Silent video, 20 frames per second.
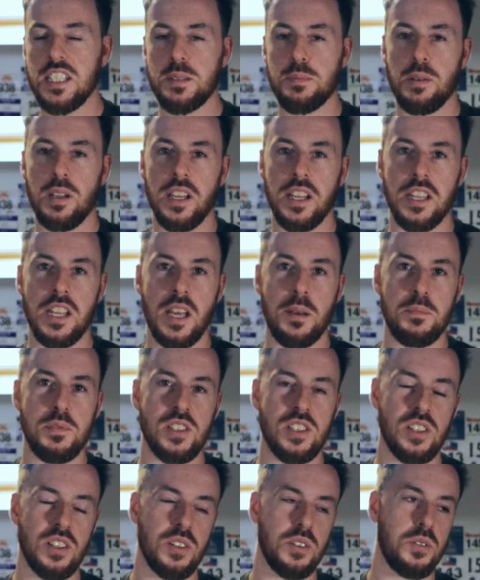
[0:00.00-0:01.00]
is playing up,
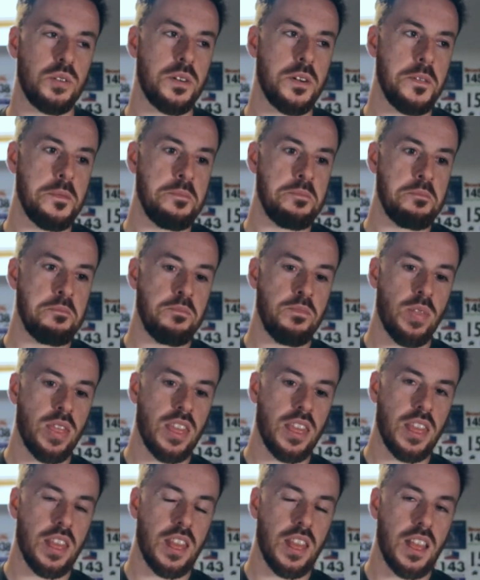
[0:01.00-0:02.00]
so
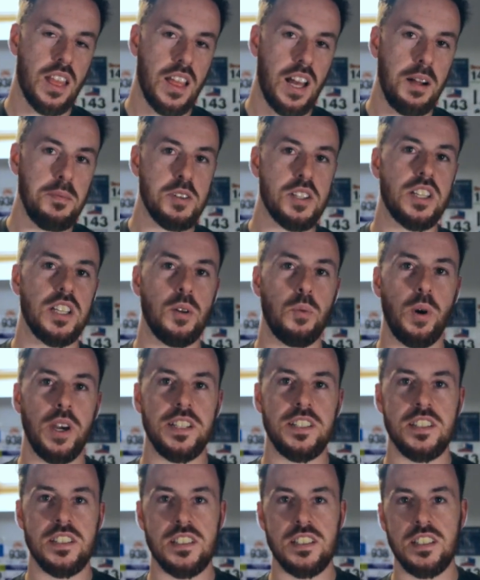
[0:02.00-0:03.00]
I'm just going to
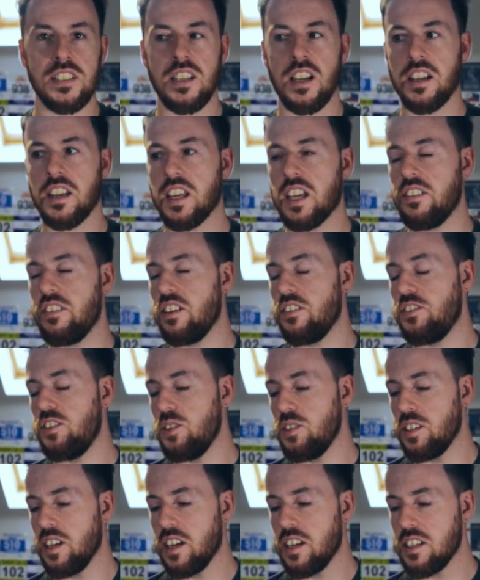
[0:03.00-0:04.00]
wait and see. I'm going to give it a
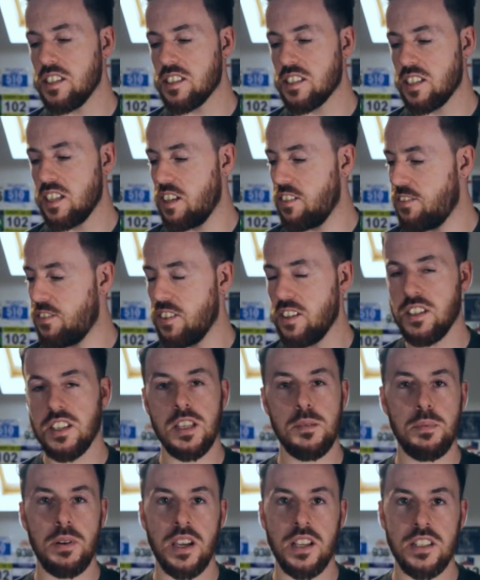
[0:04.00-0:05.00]
few days. If the
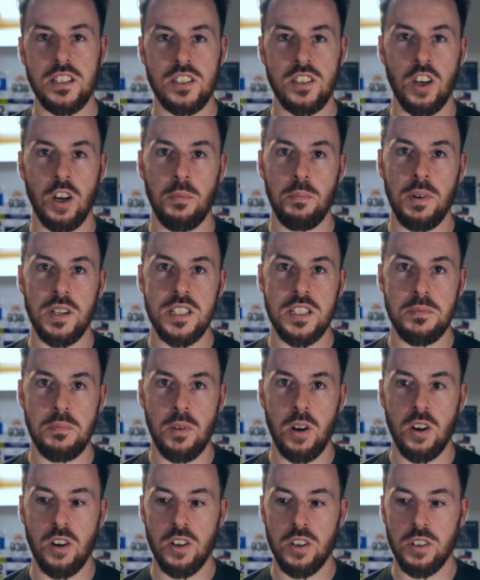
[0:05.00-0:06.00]
knee pain's gone by
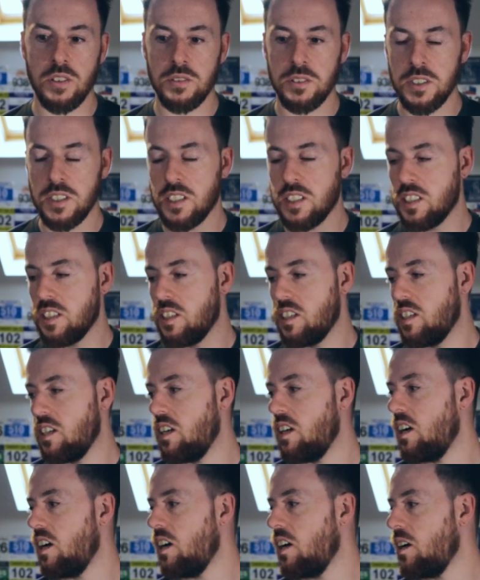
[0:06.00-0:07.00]
tomorrow,
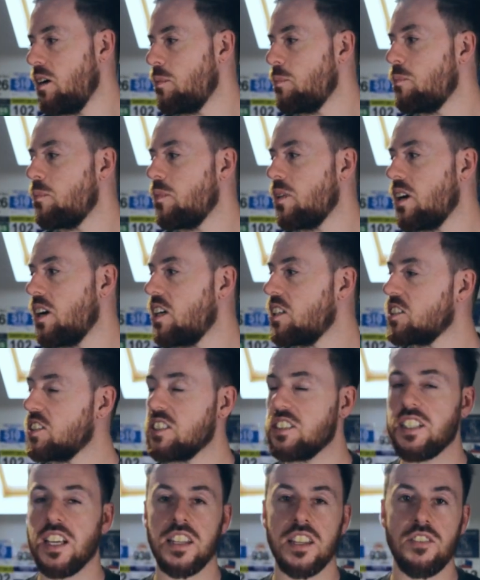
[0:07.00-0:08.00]
I'll
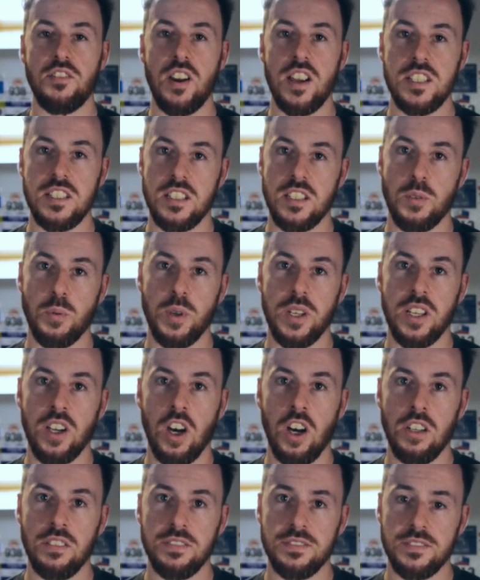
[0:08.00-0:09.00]
just take the rest of the week
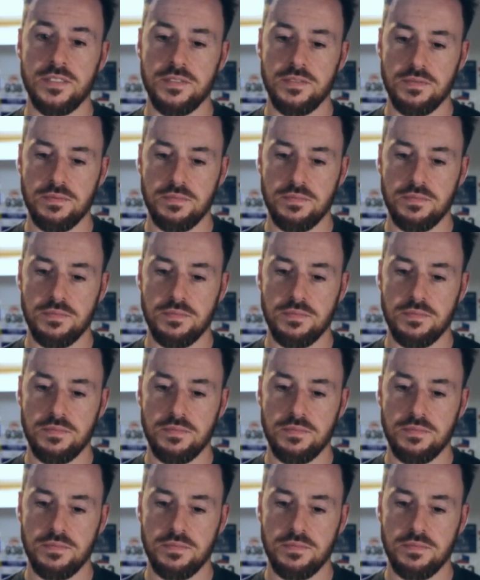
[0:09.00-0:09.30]
off